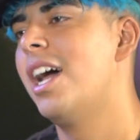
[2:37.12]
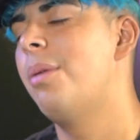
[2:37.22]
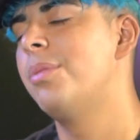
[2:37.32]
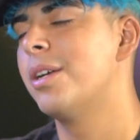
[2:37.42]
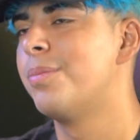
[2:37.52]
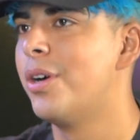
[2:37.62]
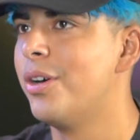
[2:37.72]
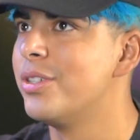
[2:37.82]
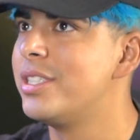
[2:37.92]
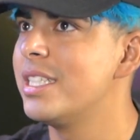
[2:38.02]
I'm like,
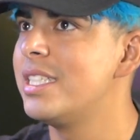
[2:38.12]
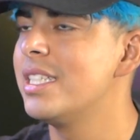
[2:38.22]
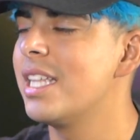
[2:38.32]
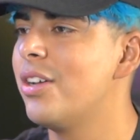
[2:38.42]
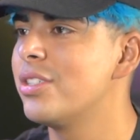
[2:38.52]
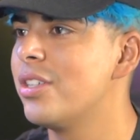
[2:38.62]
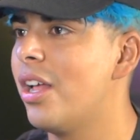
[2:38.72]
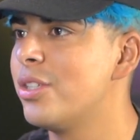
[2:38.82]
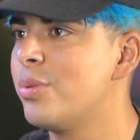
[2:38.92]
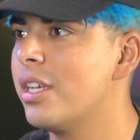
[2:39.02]
bro,
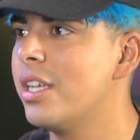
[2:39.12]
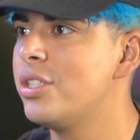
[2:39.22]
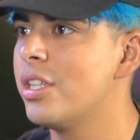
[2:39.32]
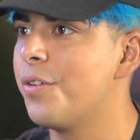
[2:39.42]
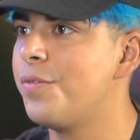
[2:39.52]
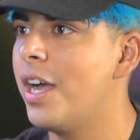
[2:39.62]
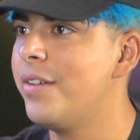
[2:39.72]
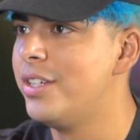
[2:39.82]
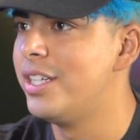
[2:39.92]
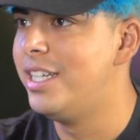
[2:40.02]
$16,000, we could get you like a
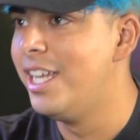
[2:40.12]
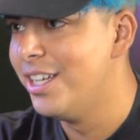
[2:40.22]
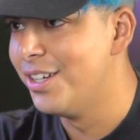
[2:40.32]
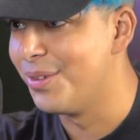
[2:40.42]
5-year deal,